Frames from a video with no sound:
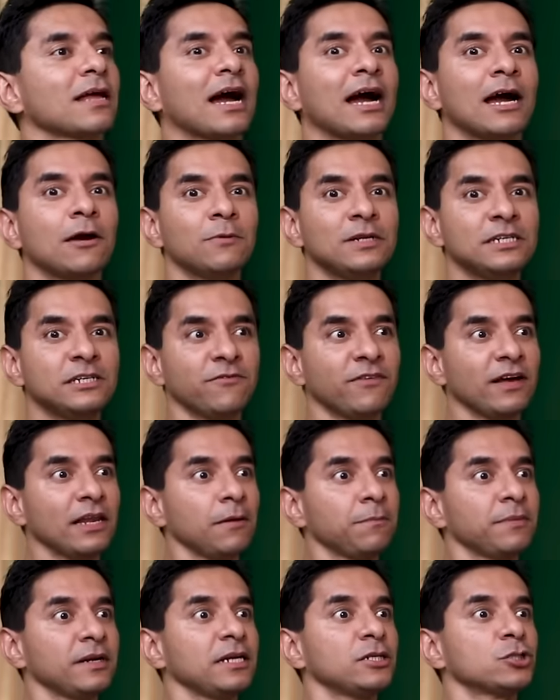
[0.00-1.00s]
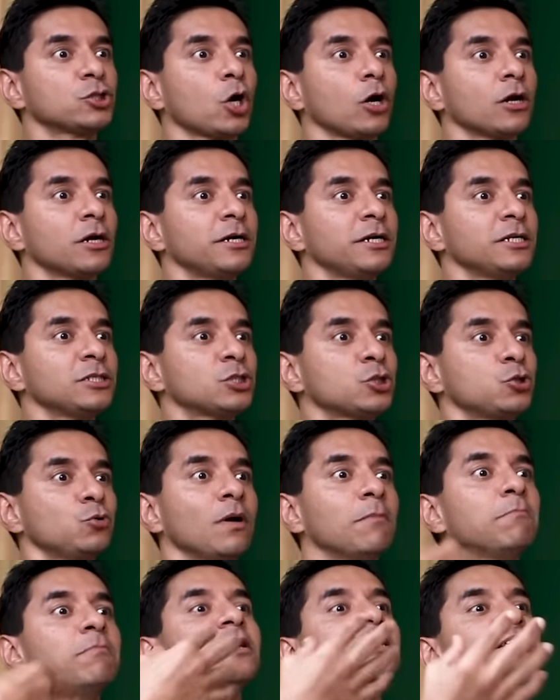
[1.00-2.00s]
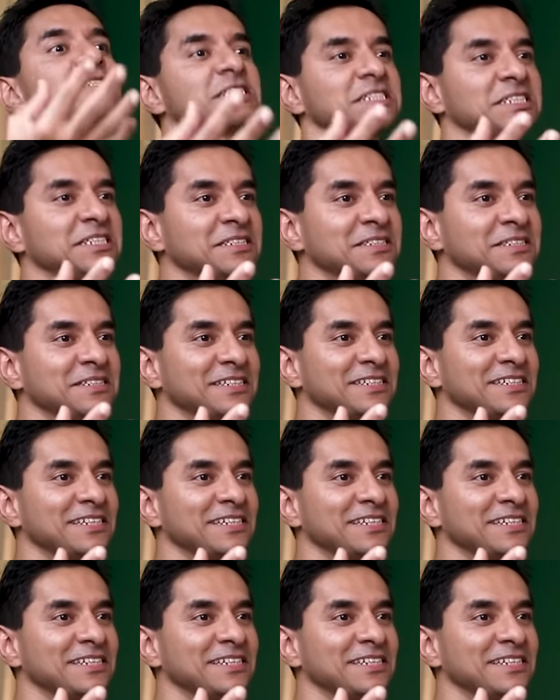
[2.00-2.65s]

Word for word: I will develop an intolerance to a person,